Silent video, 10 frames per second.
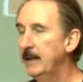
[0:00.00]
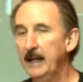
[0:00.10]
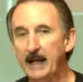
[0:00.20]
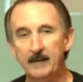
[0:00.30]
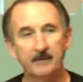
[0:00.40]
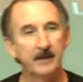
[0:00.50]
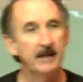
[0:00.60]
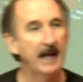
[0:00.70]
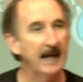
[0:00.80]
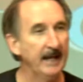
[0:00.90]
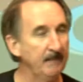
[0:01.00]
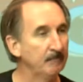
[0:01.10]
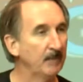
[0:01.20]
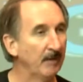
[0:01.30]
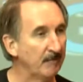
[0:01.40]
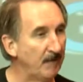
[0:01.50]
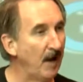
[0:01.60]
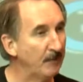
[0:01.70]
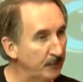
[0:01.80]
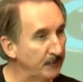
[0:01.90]
in the name of the
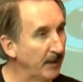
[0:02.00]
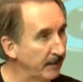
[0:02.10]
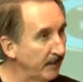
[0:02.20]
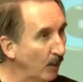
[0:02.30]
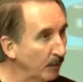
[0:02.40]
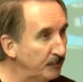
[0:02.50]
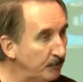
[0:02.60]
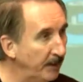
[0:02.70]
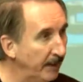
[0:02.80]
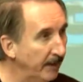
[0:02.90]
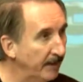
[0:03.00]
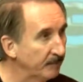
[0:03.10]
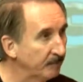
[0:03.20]
Father, Son, and the Holy Spirit,